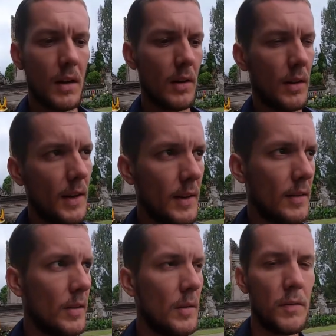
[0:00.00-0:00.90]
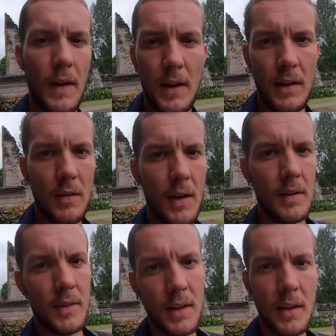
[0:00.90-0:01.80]
All right, so we finally
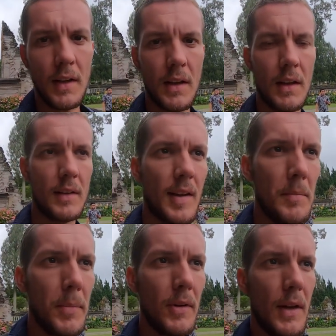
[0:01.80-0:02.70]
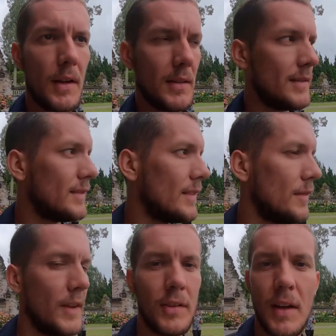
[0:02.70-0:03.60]
arrived at the temple now
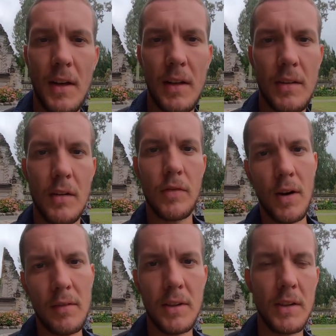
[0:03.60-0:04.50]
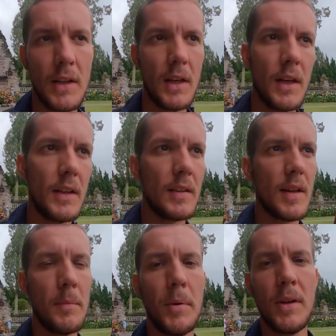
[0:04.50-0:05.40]
feels like it took forever. And this
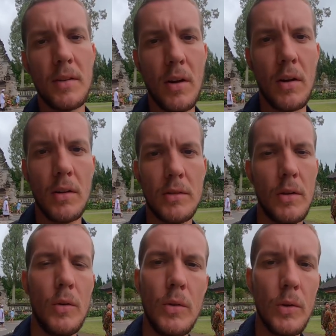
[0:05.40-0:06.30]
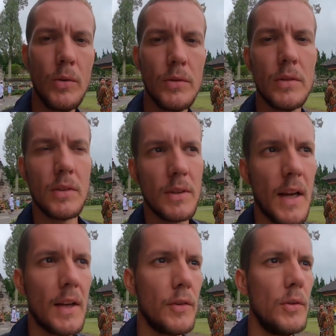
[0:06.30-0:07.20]
temple is called Ulun
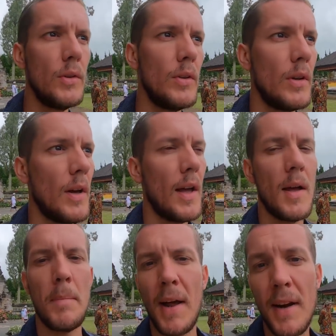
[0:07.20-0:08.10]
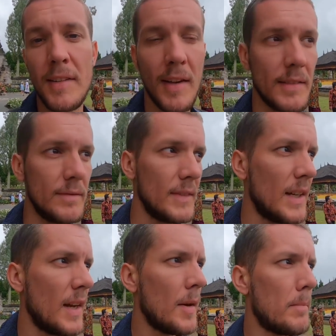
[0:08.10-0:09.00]
Danu uh, Beratan.
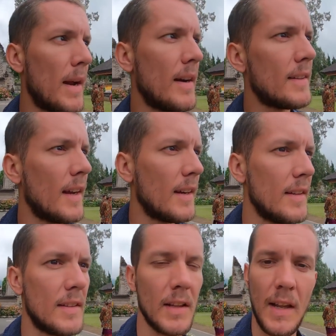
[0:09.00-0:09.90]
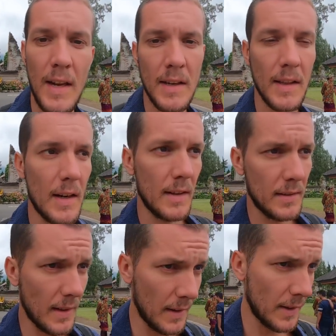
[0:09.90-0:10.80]
Beratan is the lake that
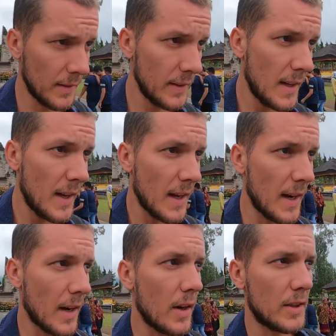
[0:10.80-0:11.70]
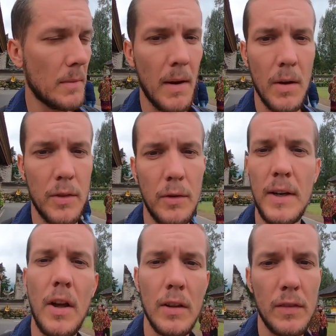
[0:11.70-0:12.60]
it's sat on, and it cost about
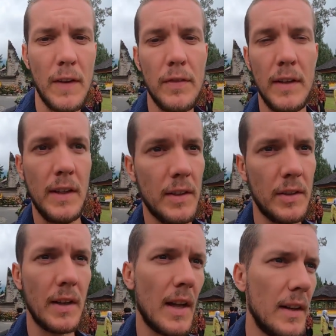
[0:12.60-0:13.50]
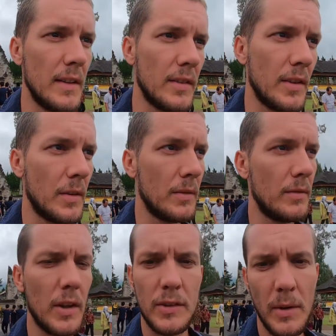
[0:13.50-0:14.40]
$3.50 each to get in, so
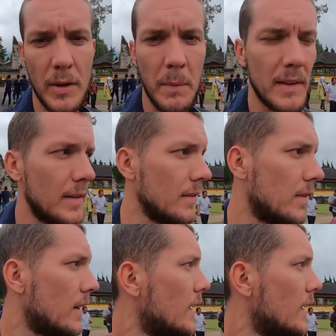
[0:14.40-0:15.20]
not too expensive.